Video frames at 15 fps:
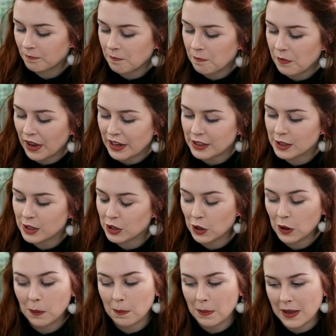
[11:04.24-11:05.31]
they
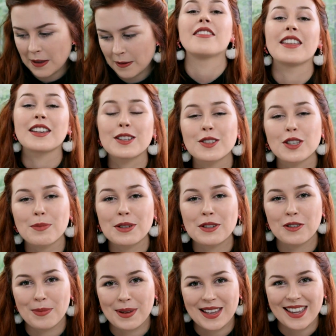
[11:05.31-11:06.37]
disturb me. Thank you so much
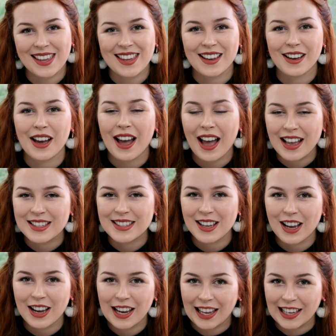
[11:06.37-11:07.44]
for being here as
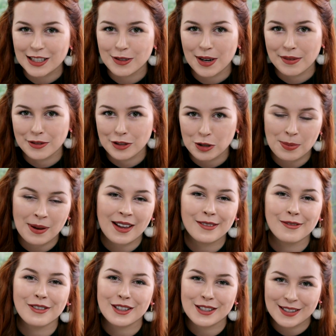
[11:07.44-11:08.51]
I traveled Japan
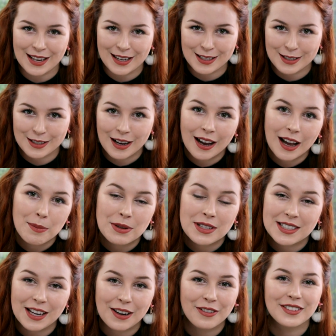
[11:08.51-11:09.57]
for the 2nd time, and
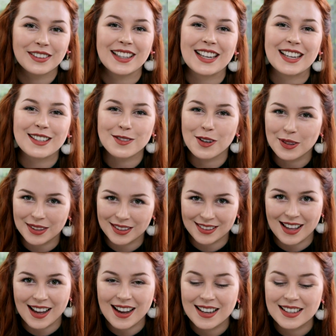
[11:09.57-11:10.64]
definitely not the
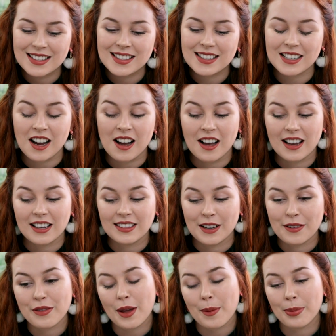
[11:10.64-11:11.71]
last. I
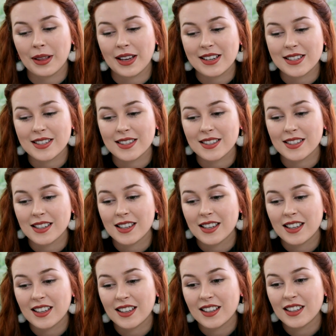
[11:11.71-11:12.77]
love that place
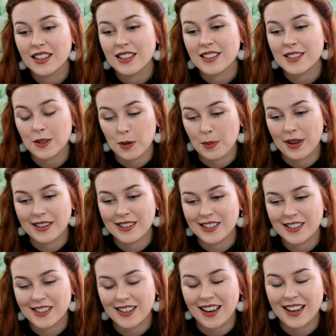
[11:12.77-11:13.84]
so
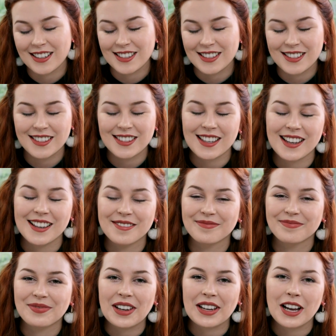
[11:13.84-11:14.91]
much. Yeah,
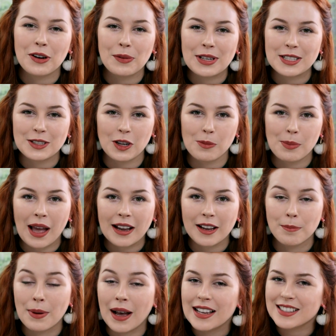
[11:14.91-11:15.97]
I can't wait to go back.
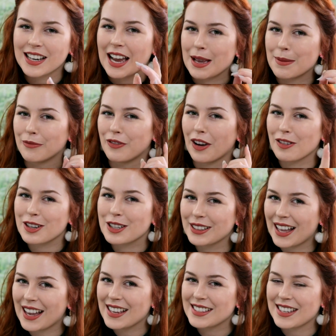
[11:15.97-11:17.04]
But I am very
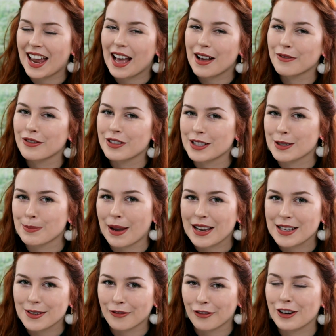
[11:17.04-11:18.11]
glad to have the
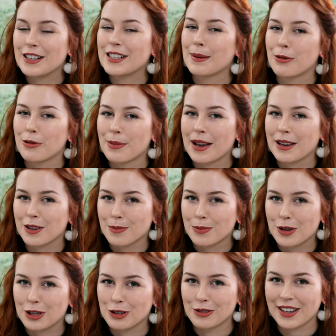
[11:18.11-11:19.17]
space freed up on my
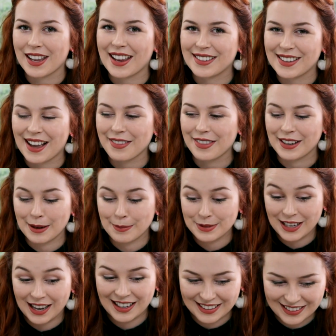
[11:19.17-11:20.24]
computer again now that I'm
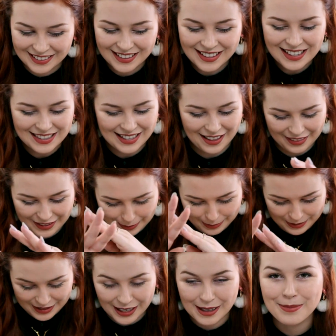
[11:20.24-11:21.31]
done
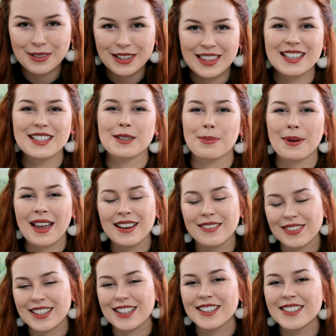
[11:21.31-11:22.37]
with the Japan
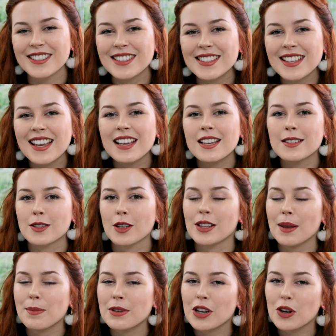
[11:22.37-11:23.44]
videos. So
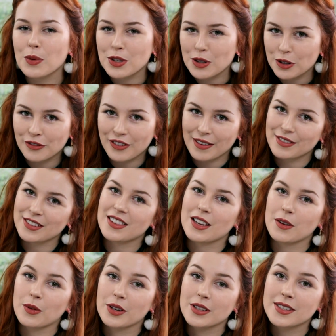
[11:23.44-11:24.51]
let me know what your favorite
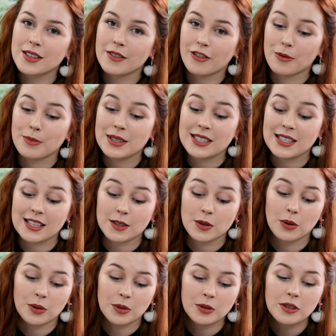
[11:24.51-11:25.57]
thing was from this year's
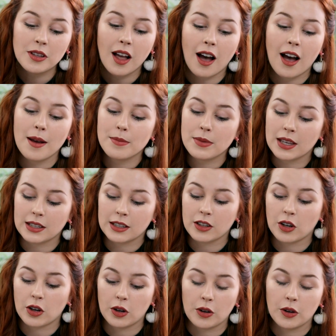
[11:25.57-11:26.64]
haul. I'm gonna
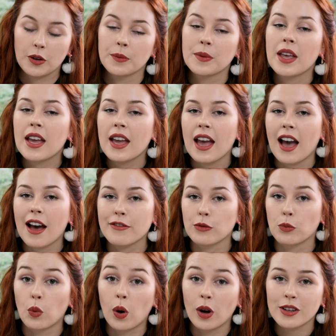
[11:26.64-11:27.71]
go have a
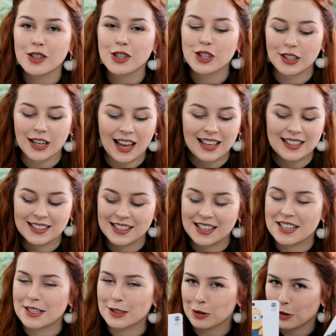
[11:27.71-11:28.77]
wash and
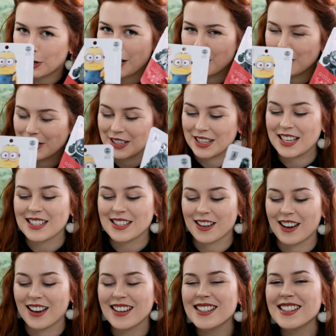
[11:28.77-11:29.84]
try out one of these
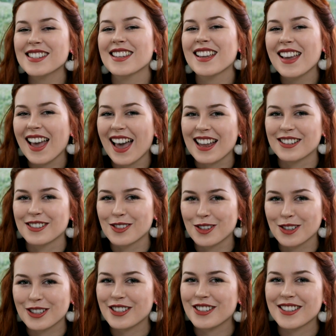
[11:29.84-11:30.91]
guys, and I'll
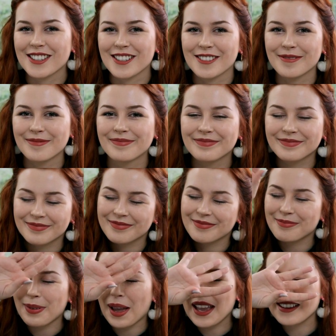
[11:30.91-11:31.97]
talk to you soon.
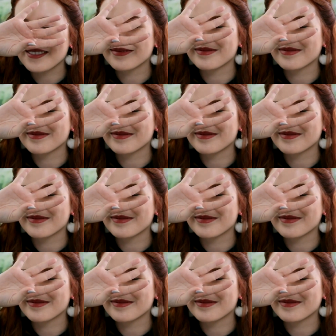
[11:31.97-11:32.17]
Bye.